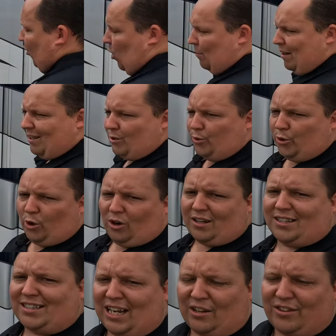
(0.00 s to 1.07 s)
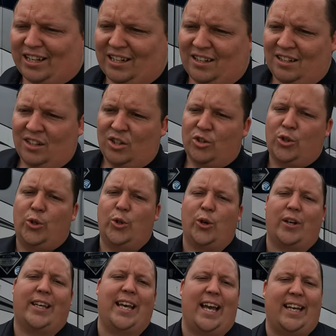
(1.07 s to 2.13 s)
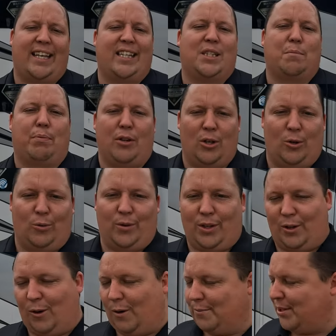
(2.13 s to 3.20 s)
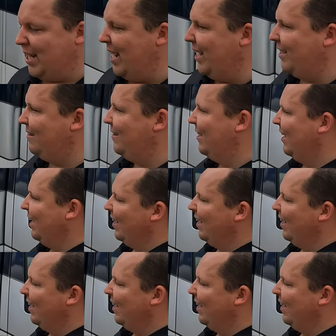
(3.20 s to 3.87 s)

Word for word: for my New Yorkers out there, New York Yankees blue. You know what I'm saying?